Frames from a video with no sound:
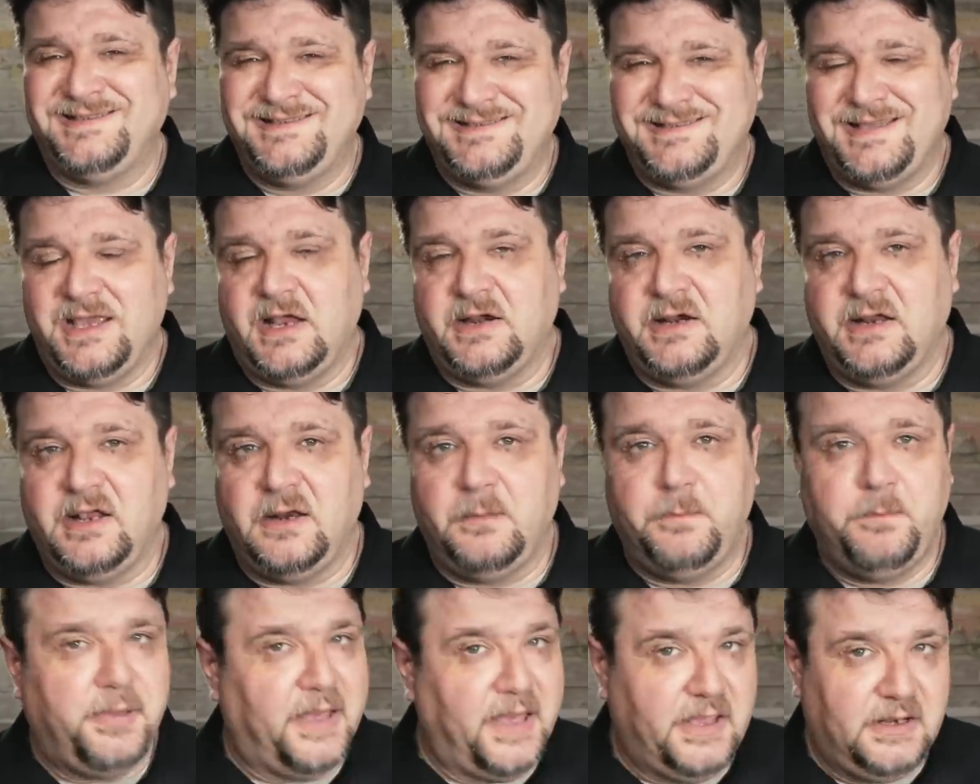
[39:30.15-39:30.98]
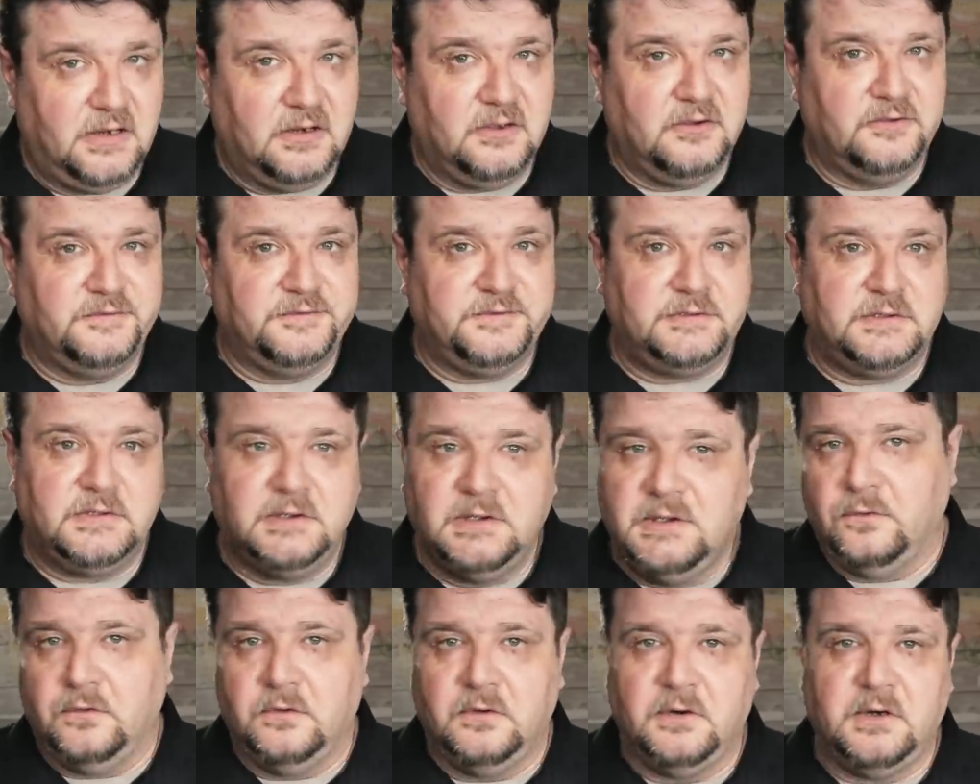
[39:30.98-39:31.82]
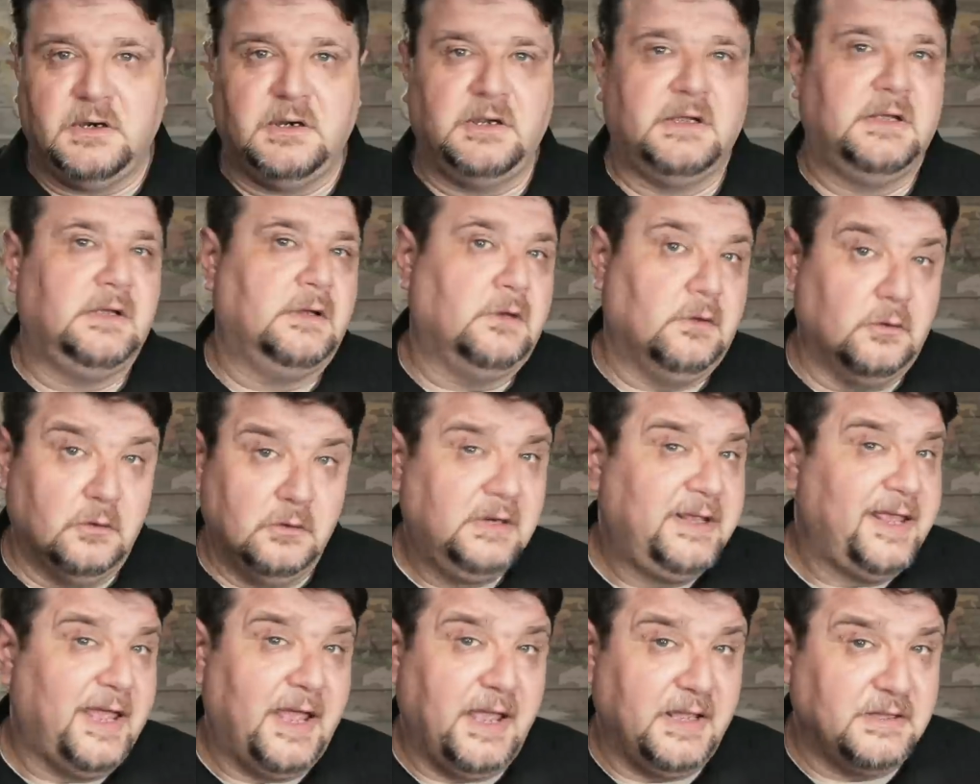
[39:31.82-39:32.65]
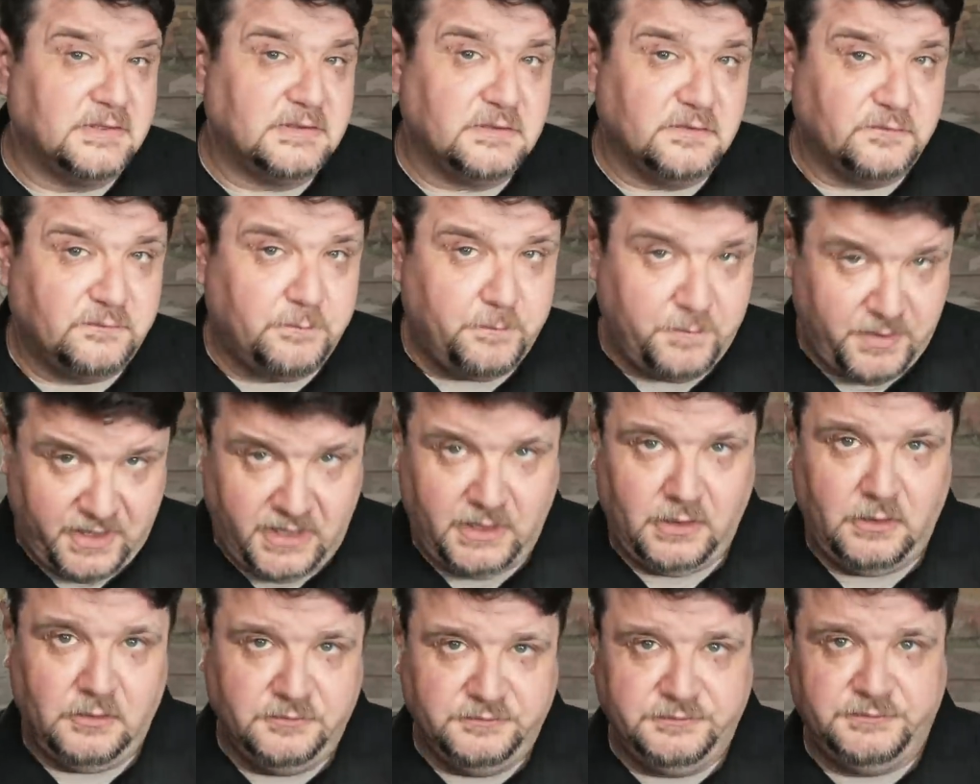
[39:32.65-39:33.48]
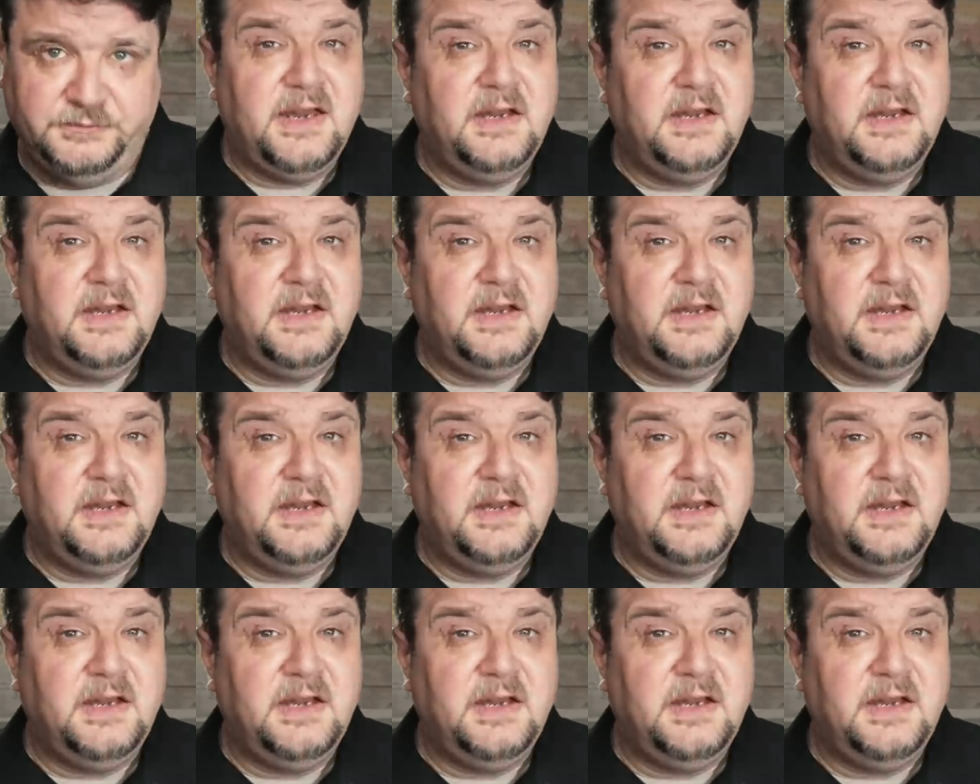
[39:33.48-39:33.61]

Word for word: external pylons for uh, all kinds of payload.